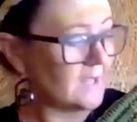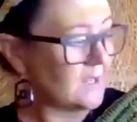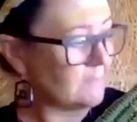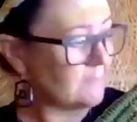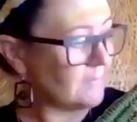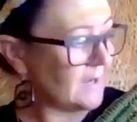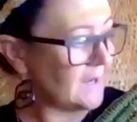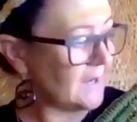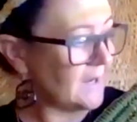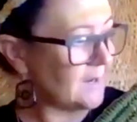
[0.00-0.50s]

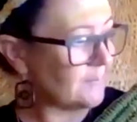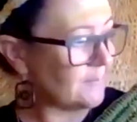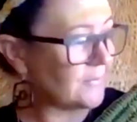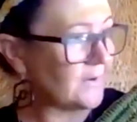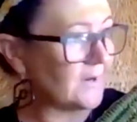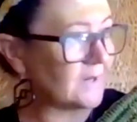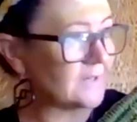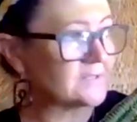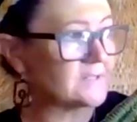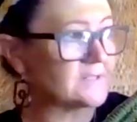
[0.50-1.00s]
my art
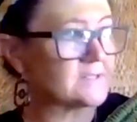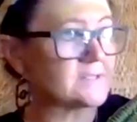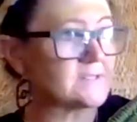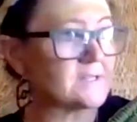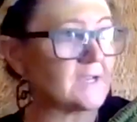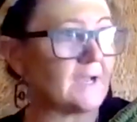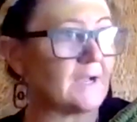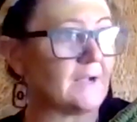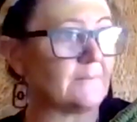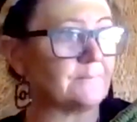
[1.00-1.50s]
practice
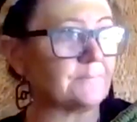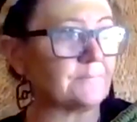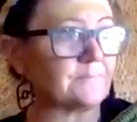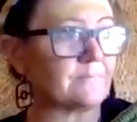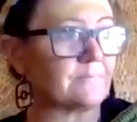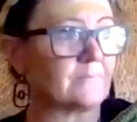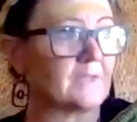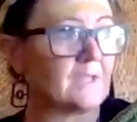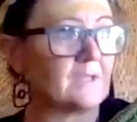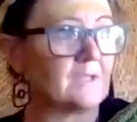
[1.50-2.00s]
um,